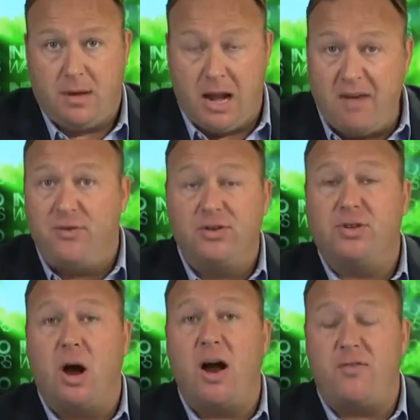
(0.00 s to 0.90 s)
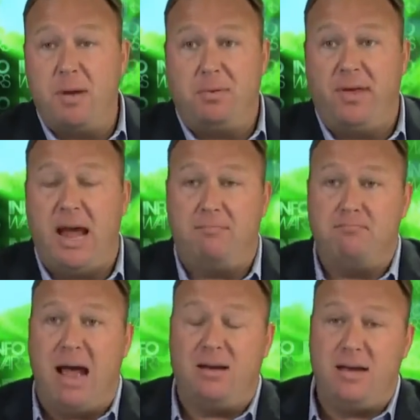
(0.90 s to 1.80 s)
And I feel sorry for people that
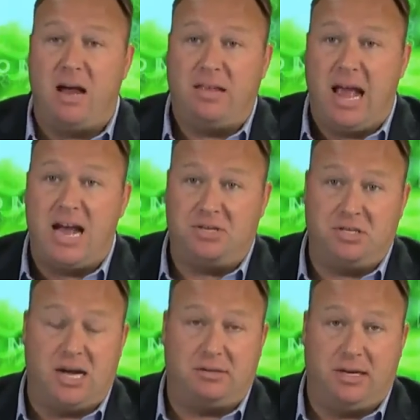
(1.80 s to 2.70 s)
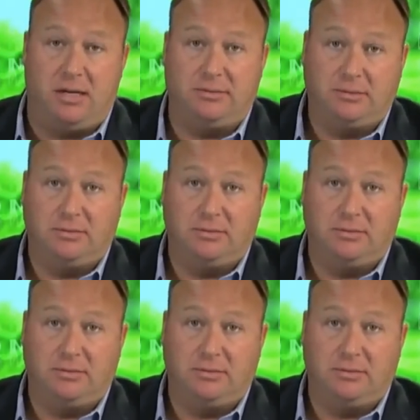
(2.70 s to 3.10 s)
hadn't battened down the hatches out there.